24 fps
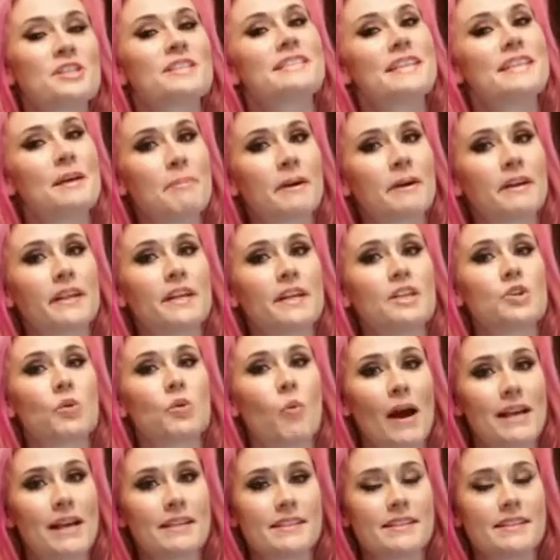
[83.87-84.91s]
typically
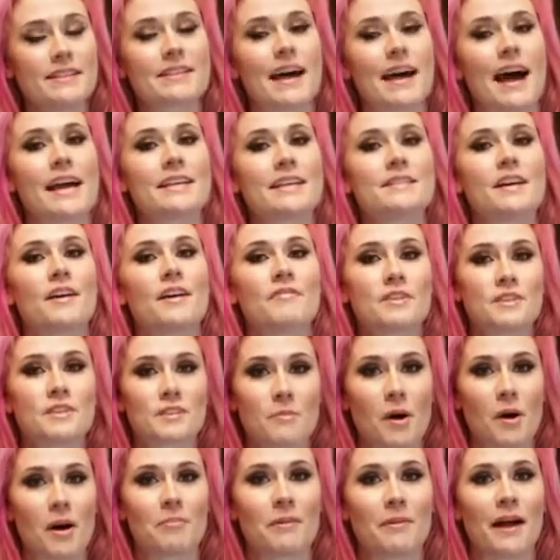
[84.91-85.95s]
twice the size of the
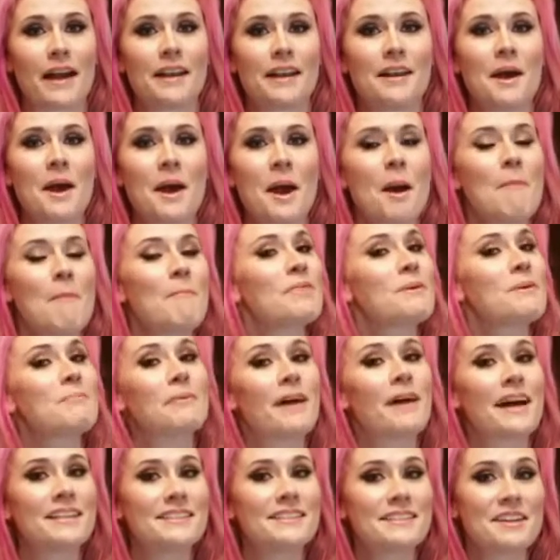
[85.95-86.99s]
small blind, but the
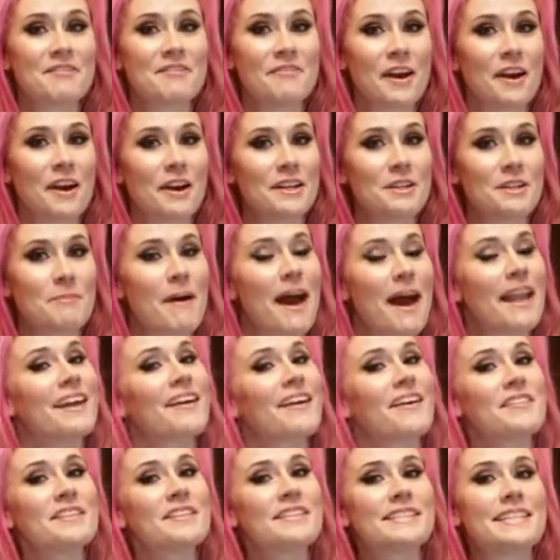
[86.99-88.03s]
blinds can vary depending
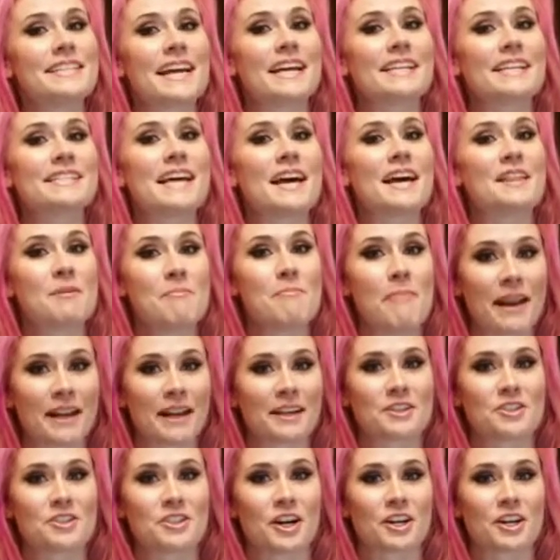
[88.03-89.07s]
on the stakes and the
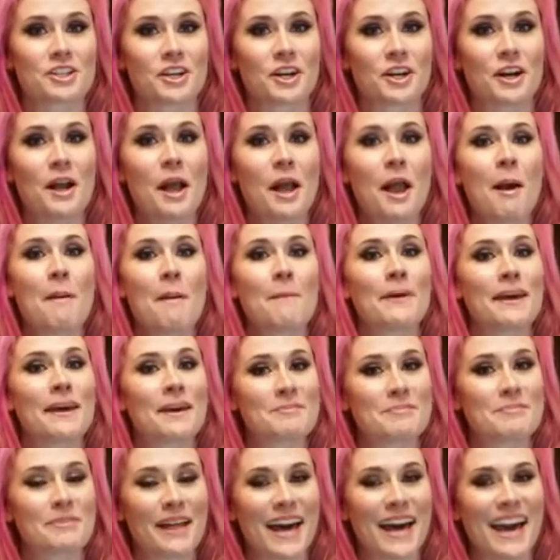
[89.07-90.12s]
betting structure
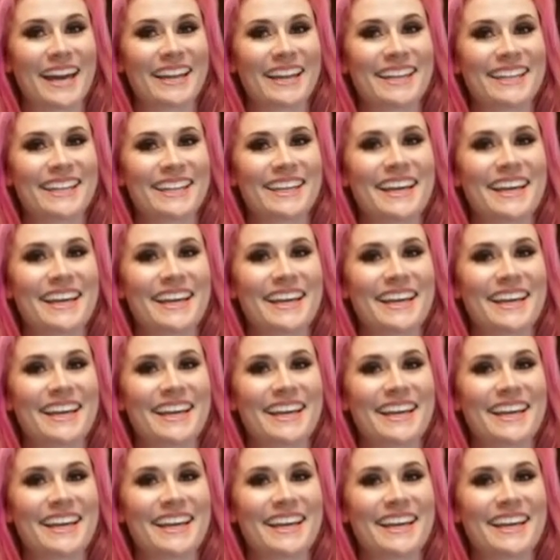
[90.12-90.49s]
being played.